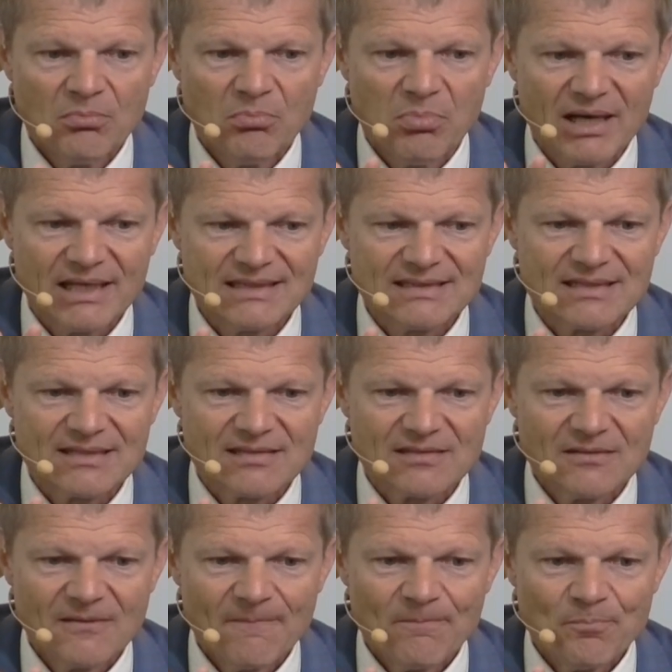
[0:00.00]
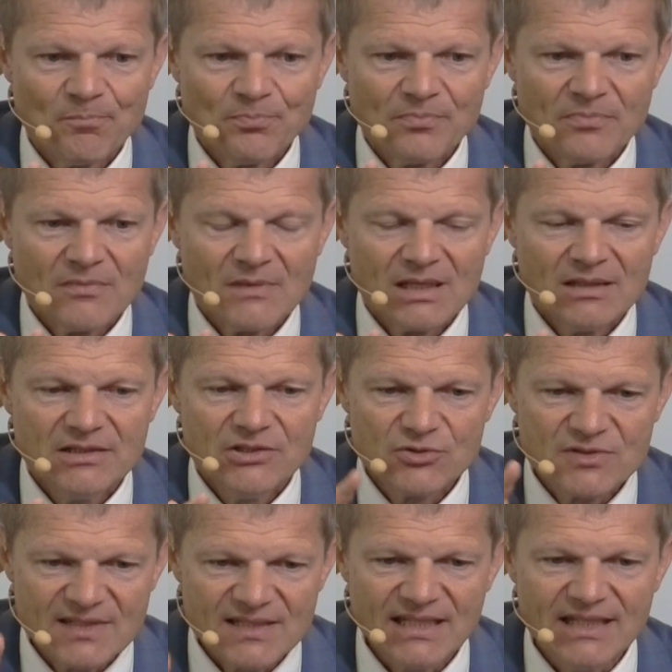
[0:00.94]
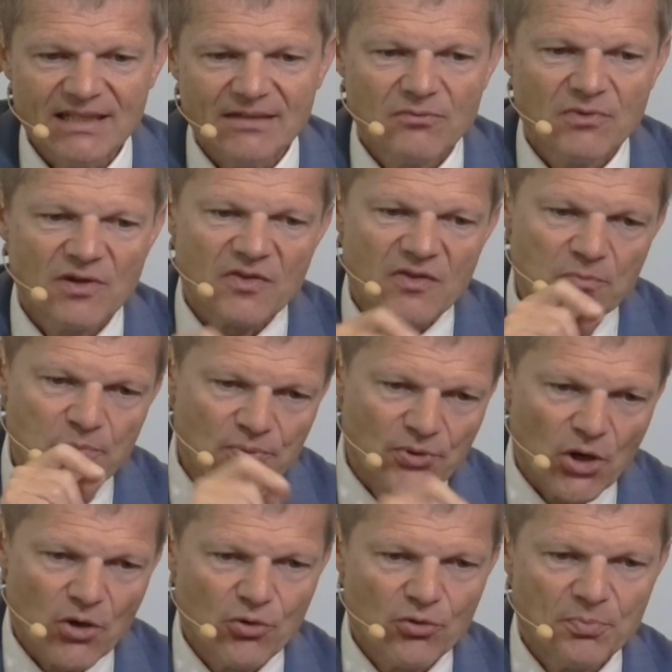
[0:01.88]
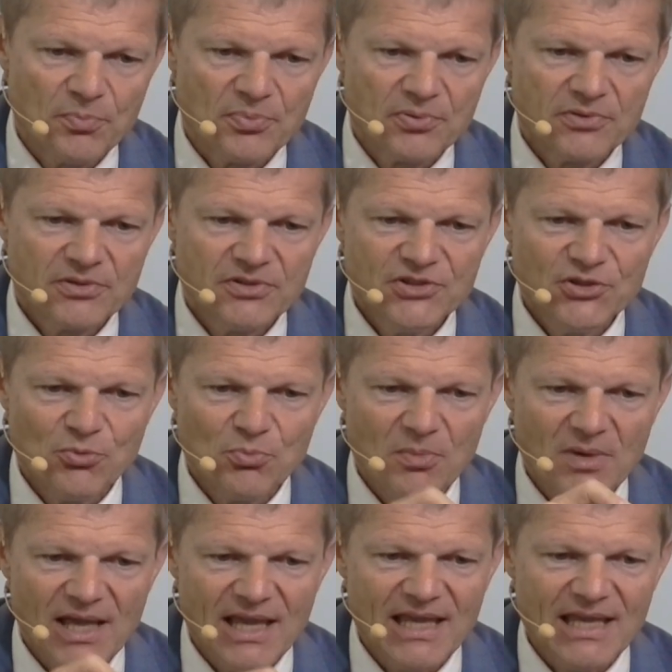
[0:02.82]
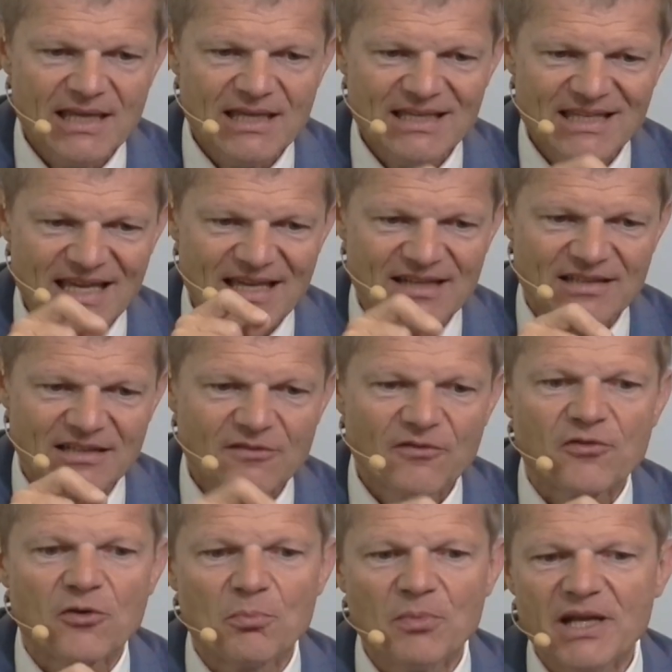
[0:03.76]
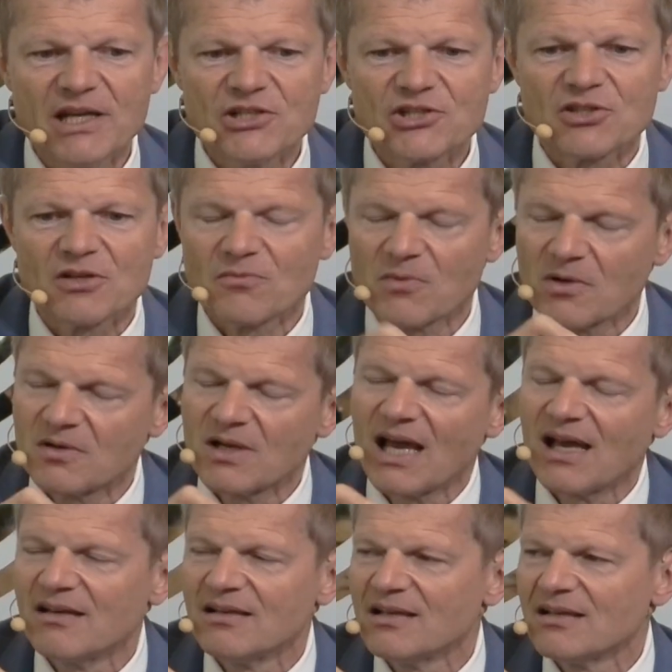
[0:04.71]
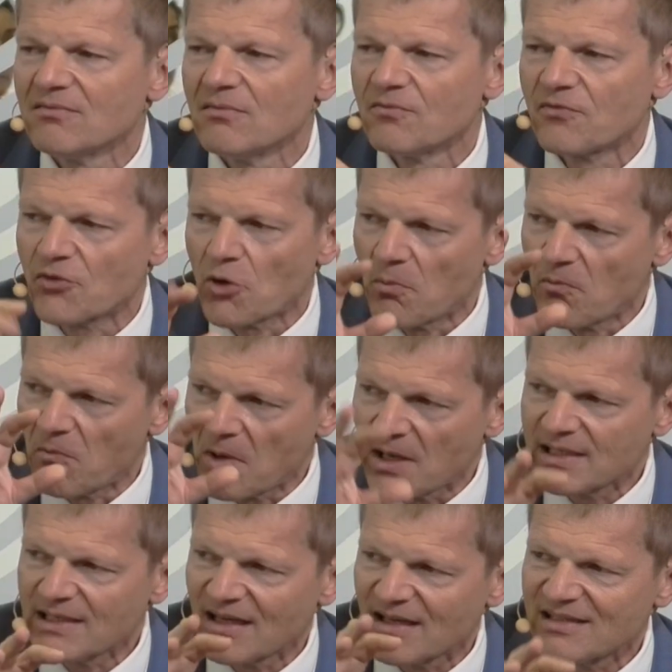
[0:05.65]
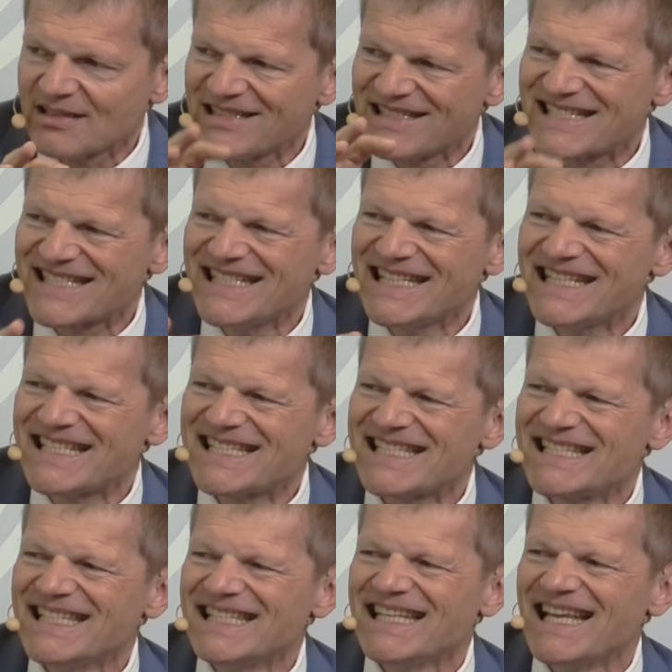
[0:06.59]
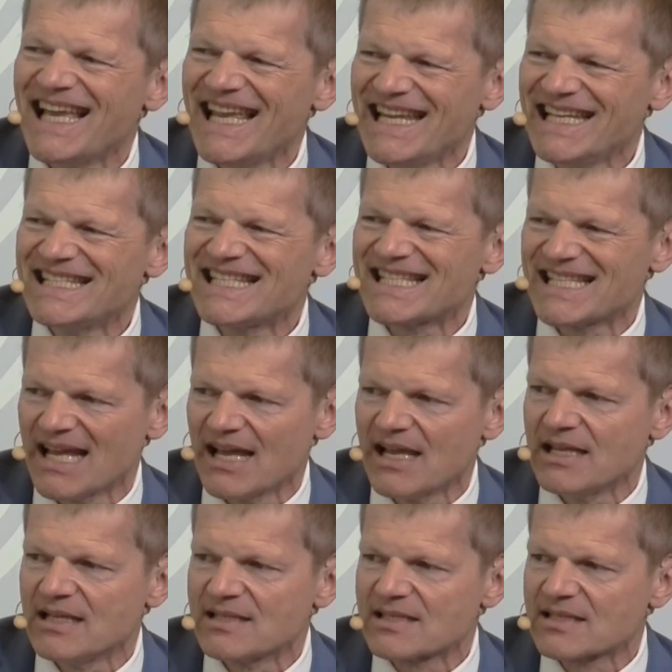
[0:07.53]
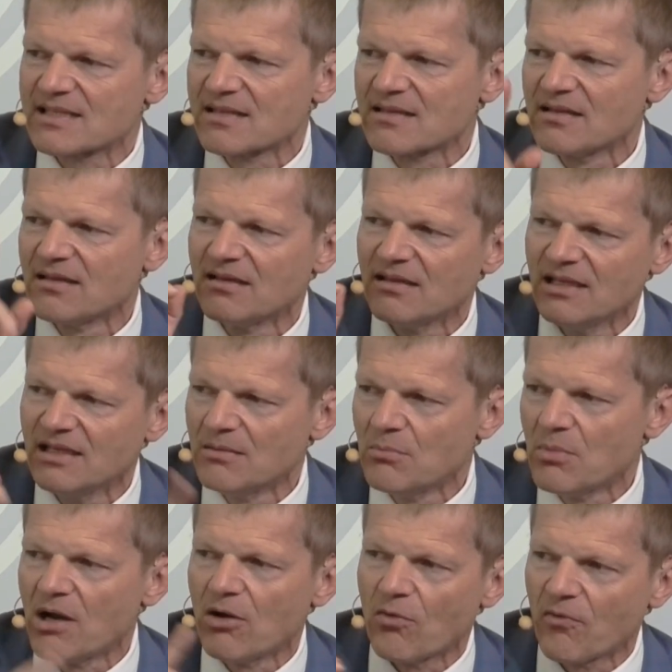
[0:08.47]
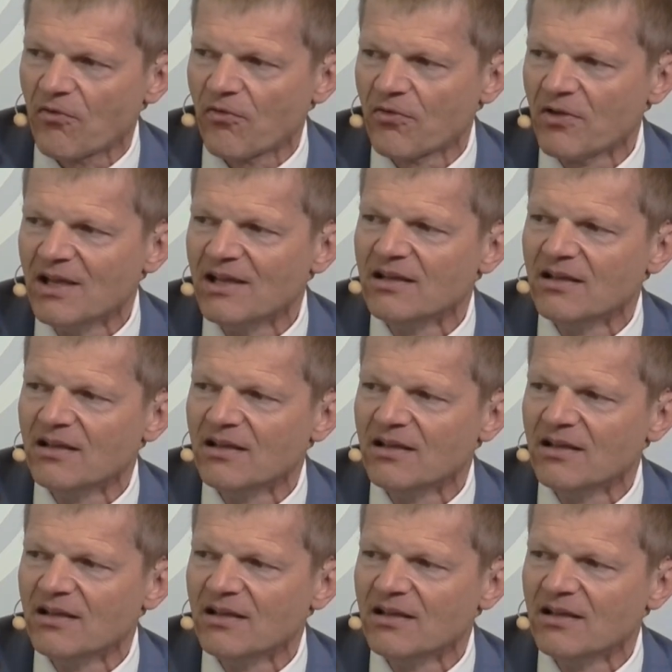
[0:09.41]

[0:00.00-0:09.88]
But you see, with the probe, you may get information from 168 sites in a mouth.